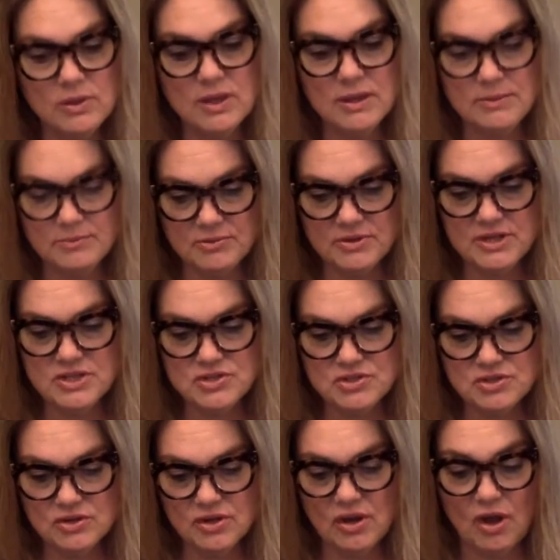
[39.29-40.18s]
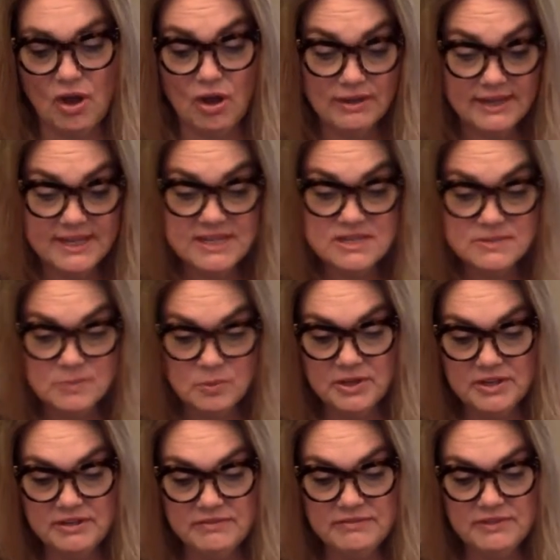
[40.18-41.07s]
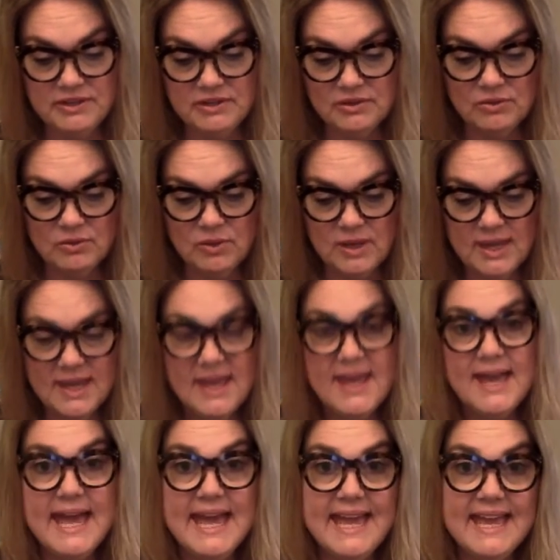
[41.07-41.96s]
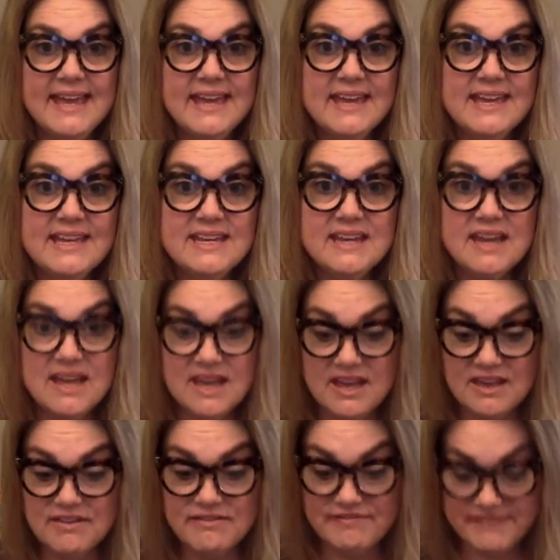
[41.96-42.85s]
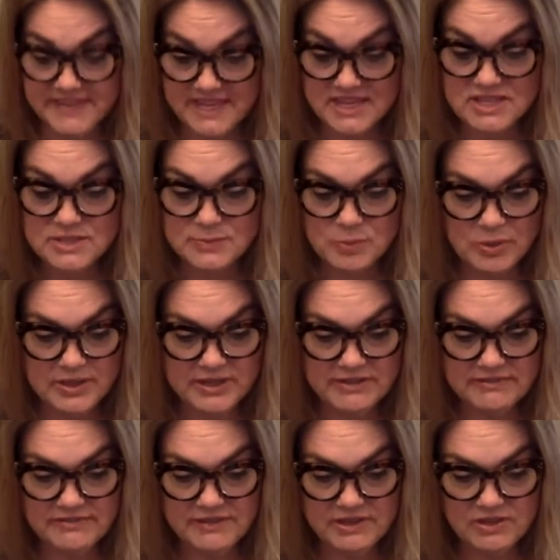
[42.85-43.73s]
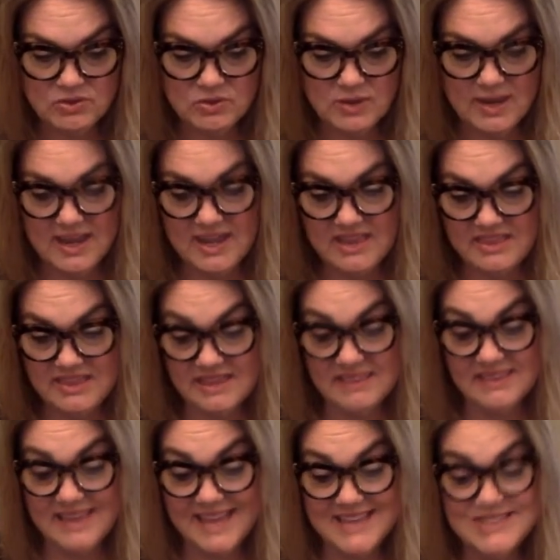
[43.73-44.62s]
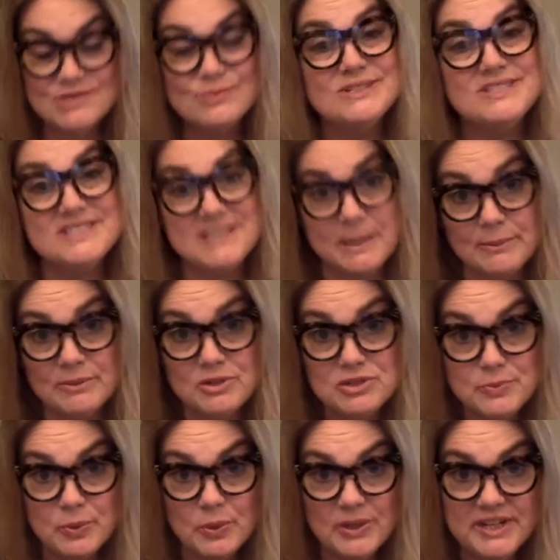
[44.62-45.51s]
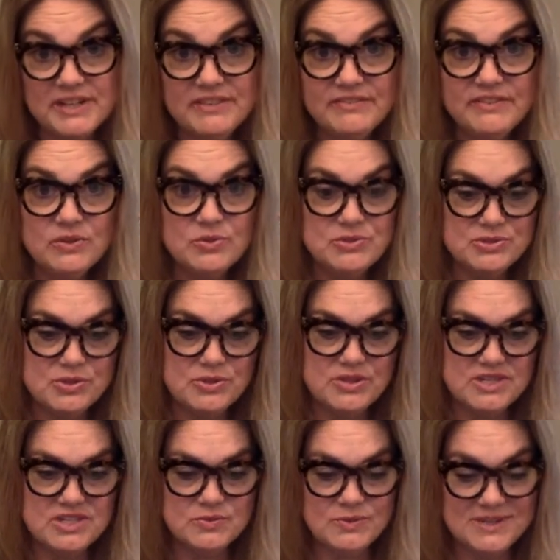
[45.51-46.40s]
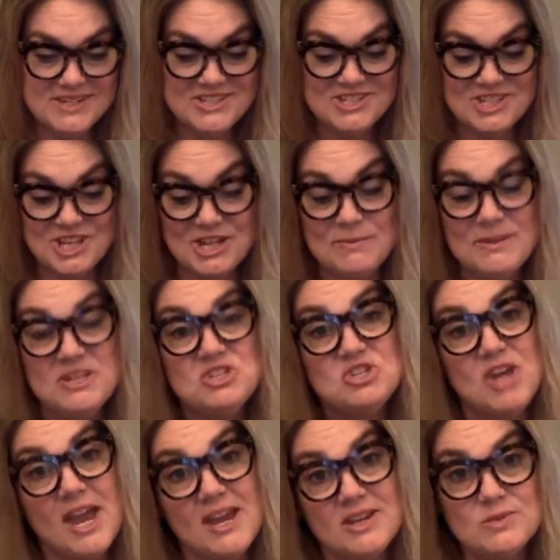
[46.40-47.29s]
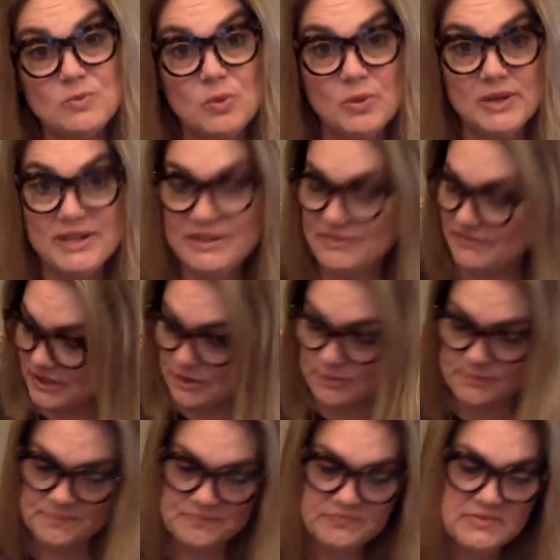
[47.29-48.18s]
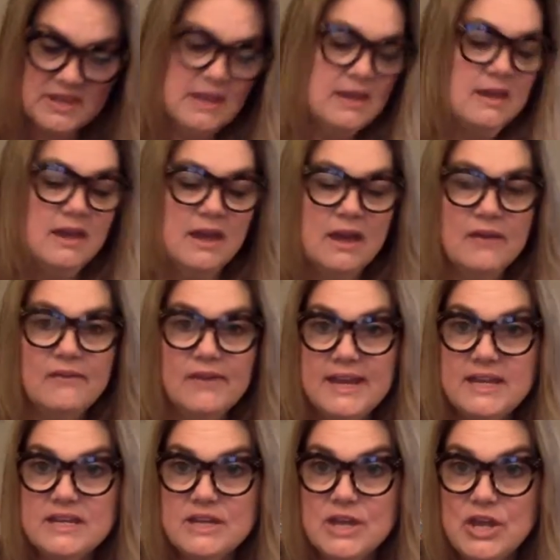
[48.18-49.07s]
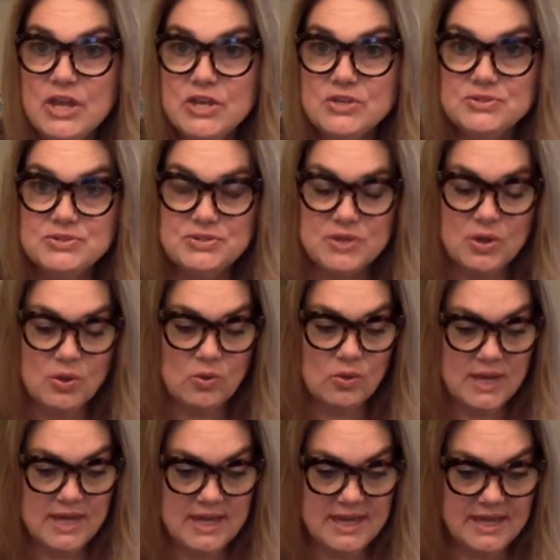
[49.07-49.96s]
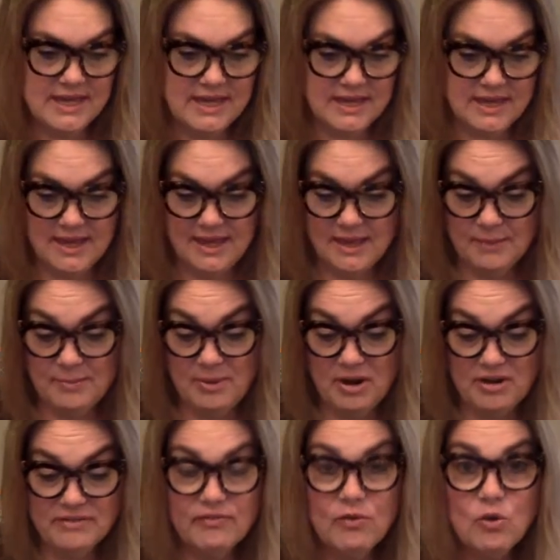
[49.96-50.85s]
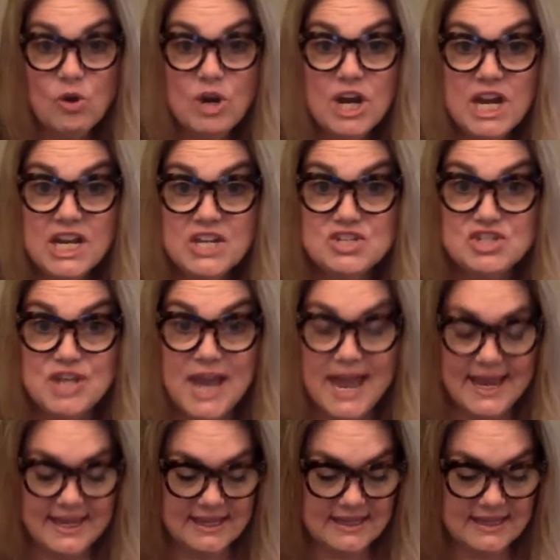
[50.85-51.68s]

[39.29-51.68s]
I'm pretty sure Augie's point of view and Via's point of view, and then last was Summer's point of view. So this one is going to be Jack's point of view. All right. So part 4, Jack.